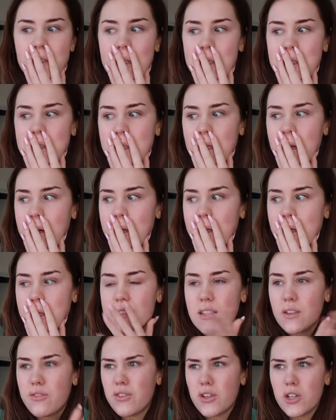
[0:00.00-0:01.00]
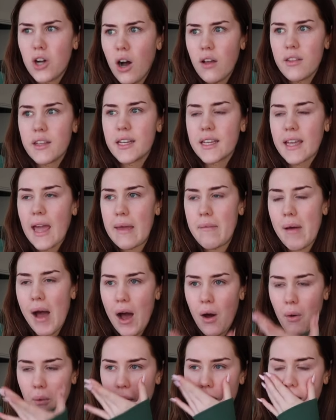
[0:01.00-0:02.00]
last night because I forgot that it came
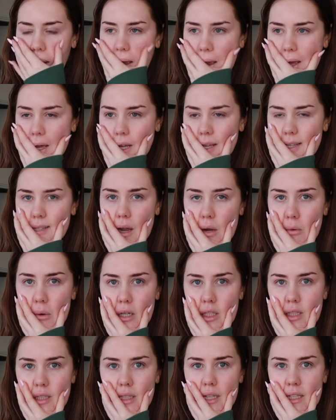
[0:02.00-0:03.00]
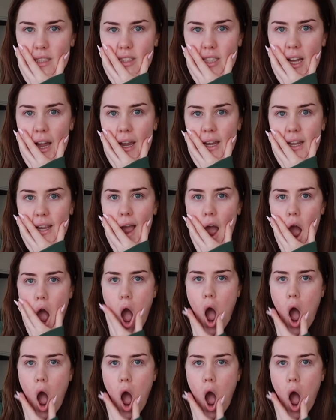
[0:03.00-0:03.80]
out. So I watched it last night.